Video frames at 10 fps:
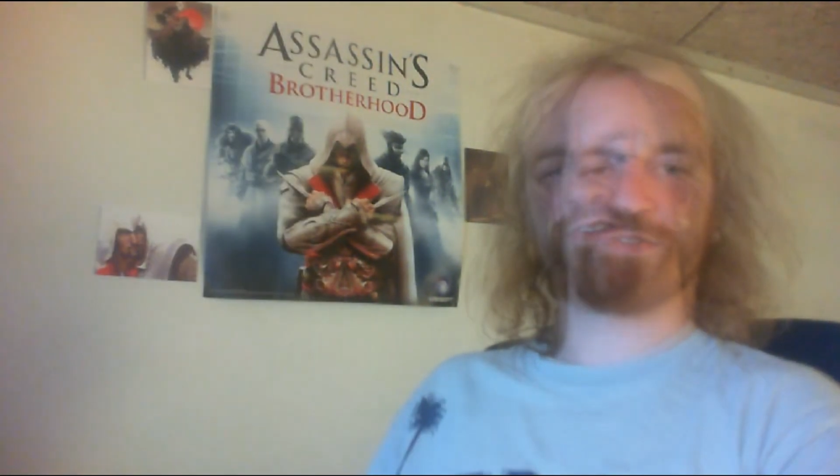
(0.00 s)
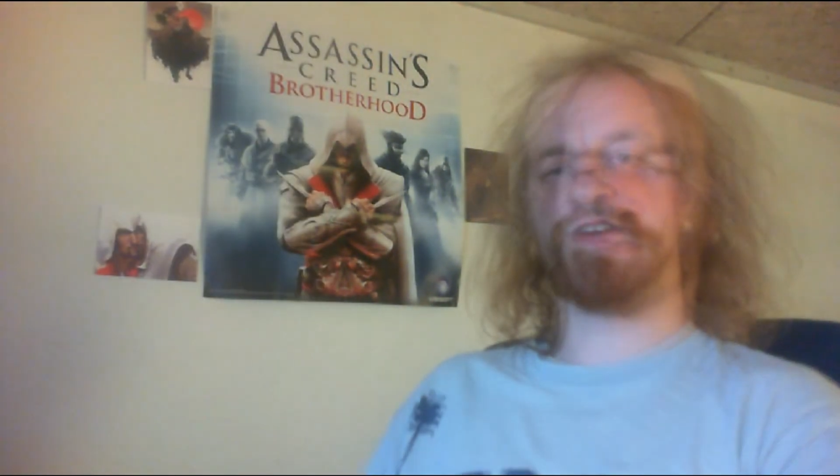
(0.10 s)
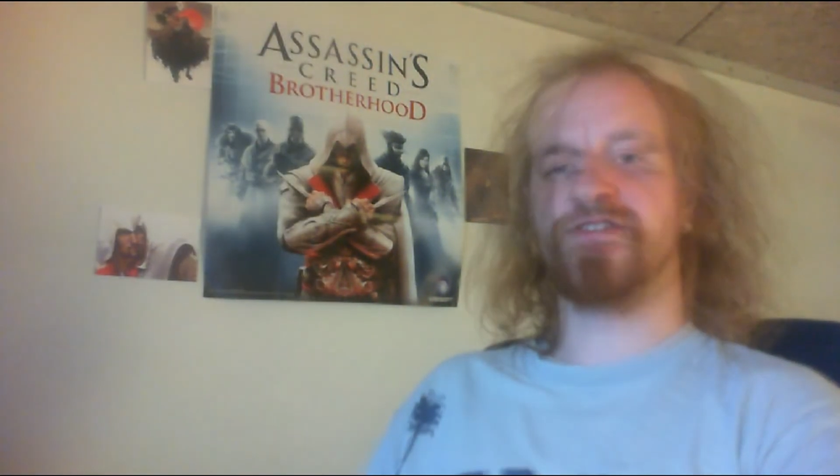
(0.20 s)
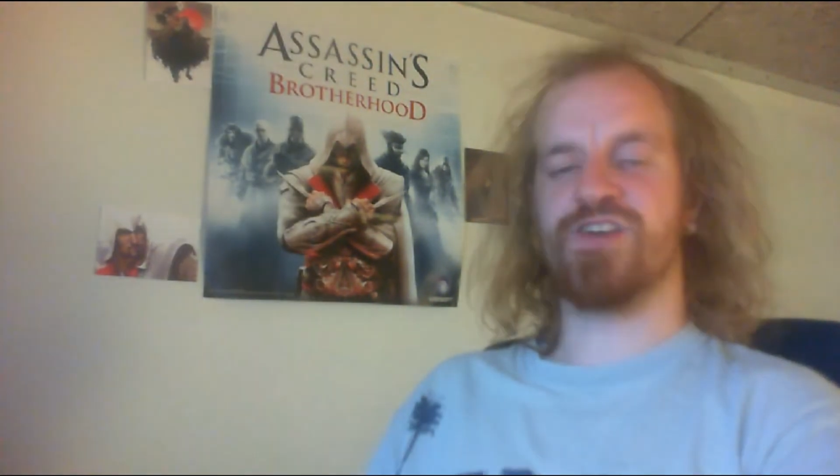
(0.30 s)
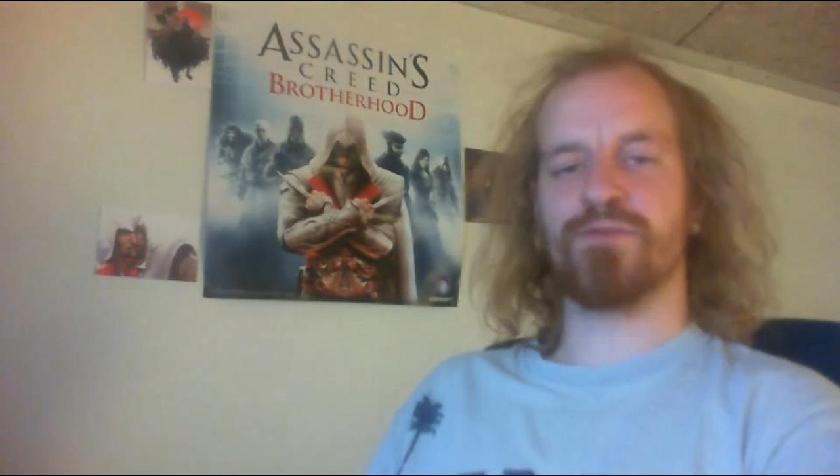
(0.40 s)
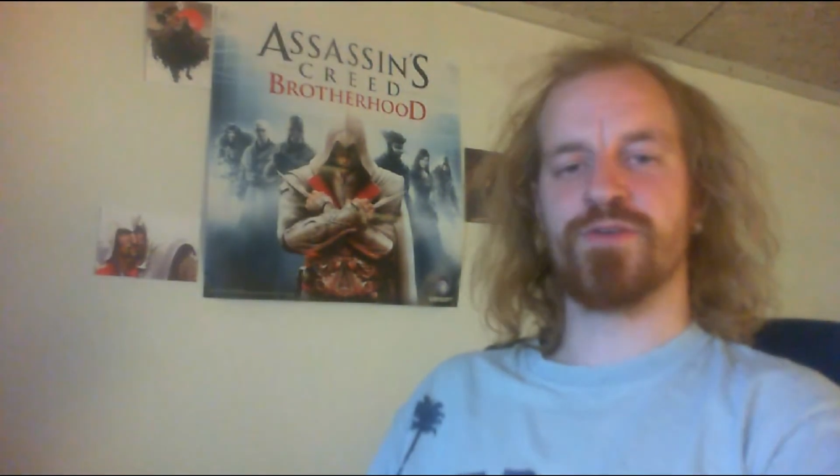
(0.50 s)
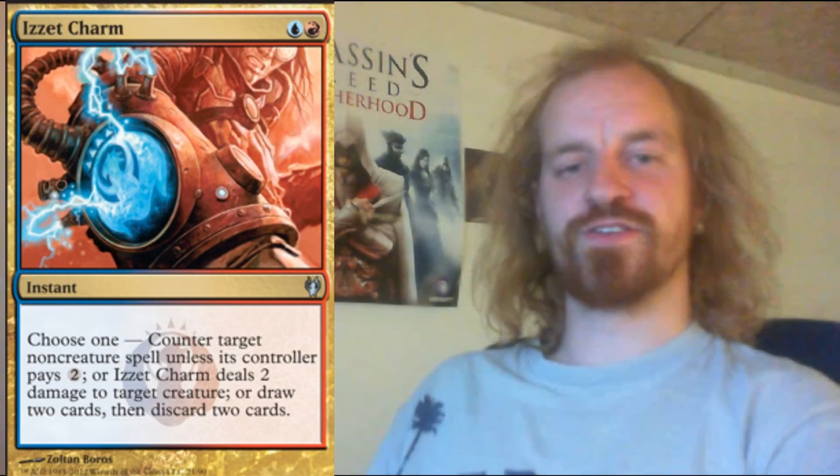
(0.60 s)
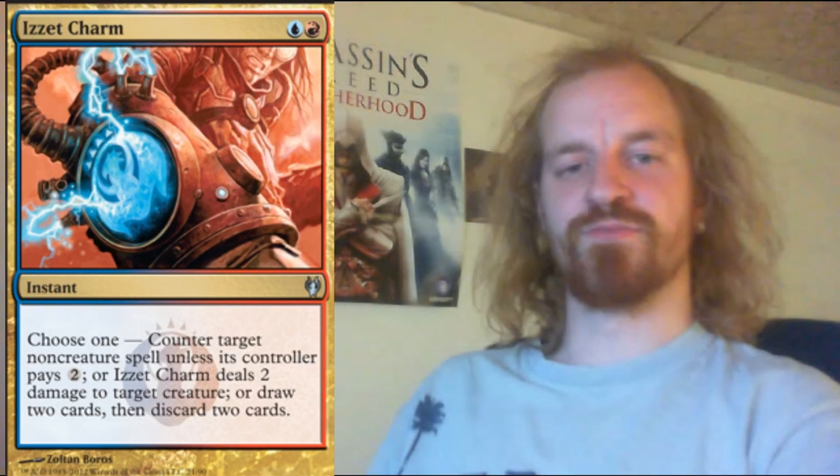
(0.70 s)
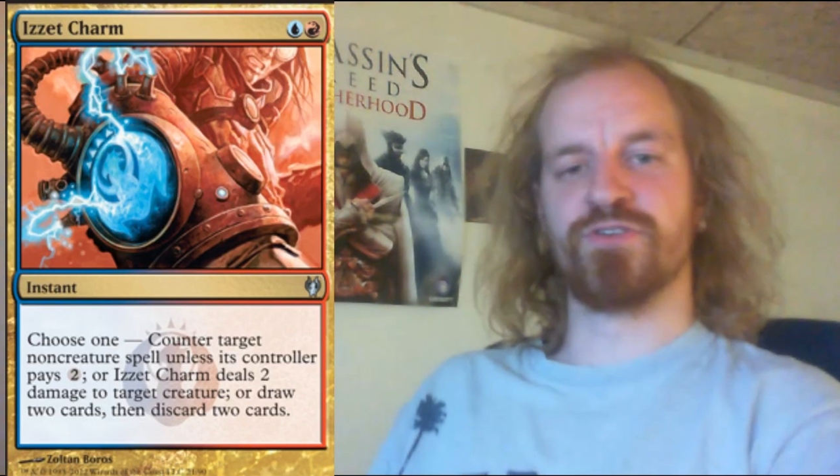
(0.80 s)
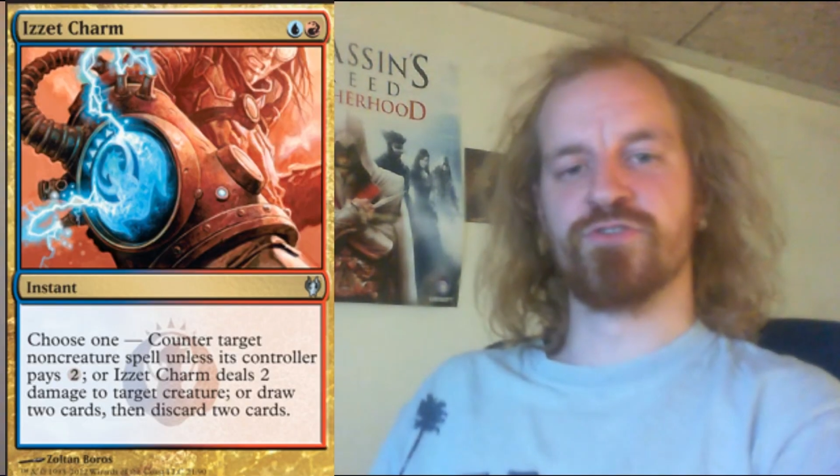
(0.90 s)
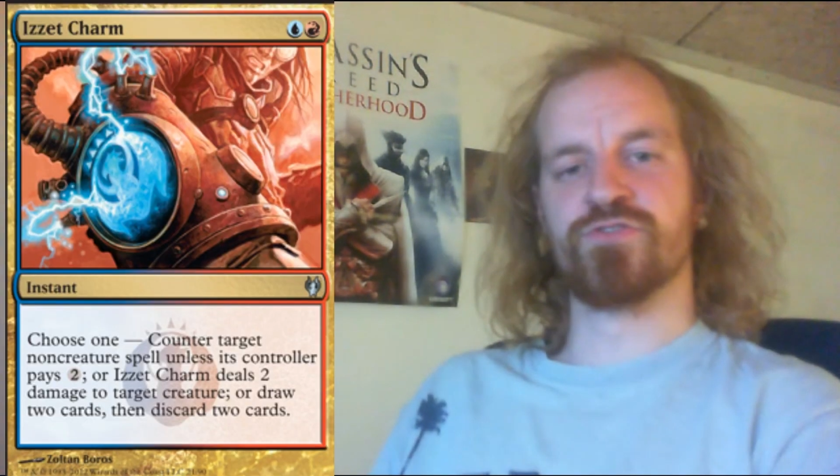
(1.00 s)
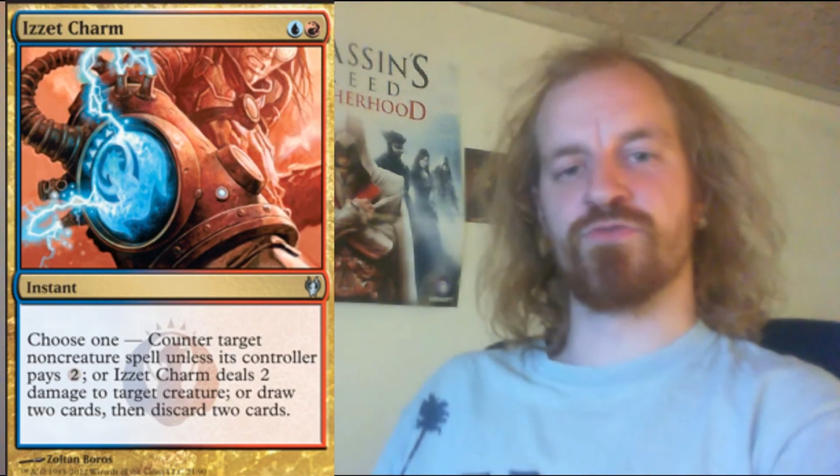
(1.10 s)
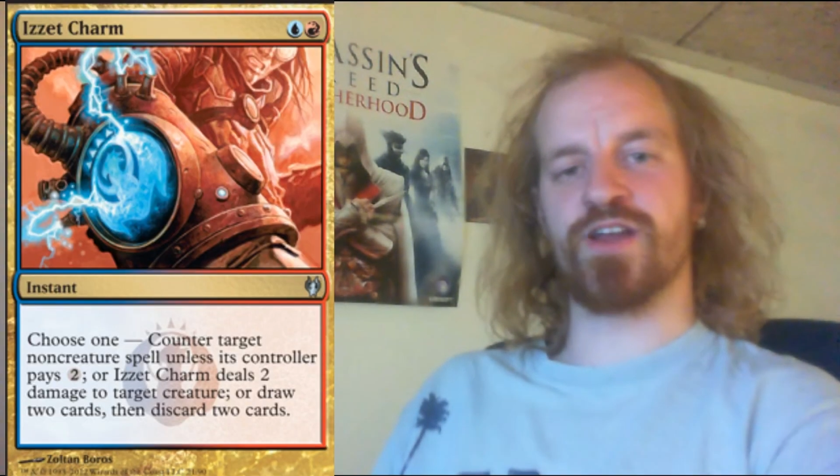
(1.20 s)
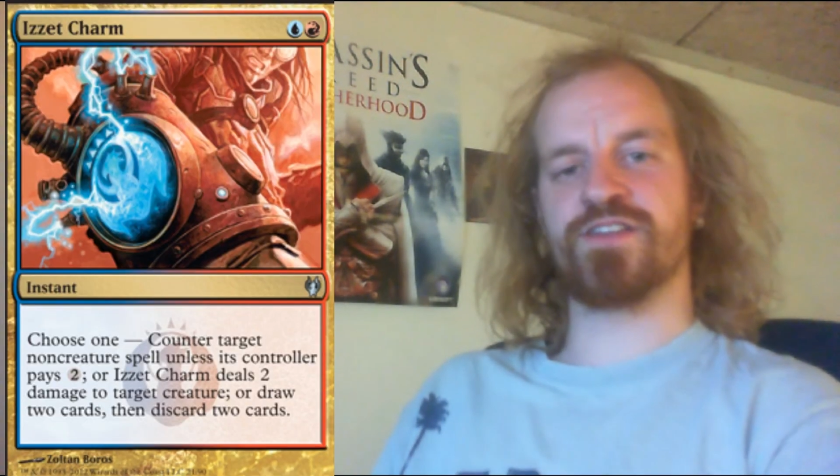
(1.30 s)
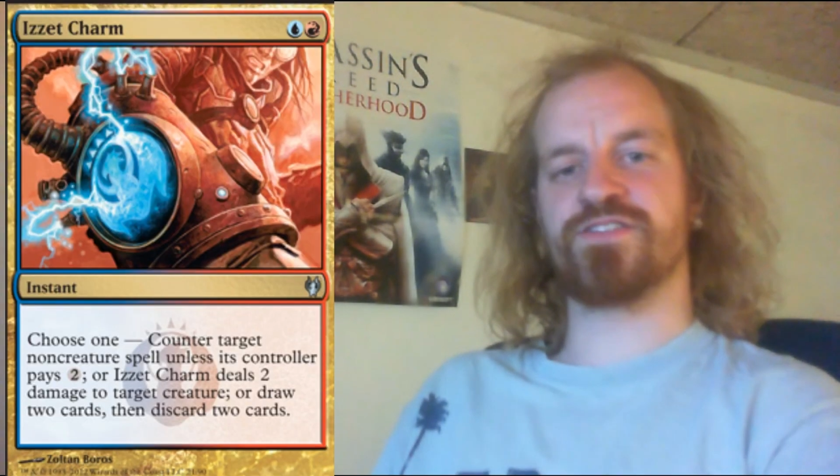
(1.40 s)
Easter Charm is a blue
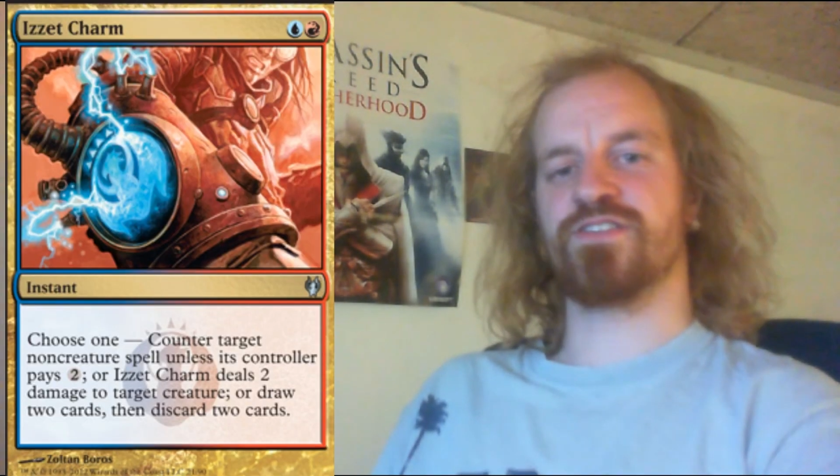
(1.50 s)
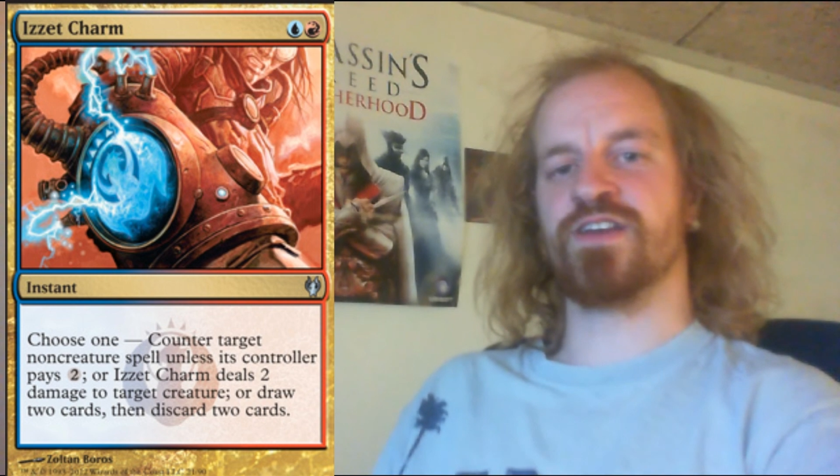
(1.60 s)
or red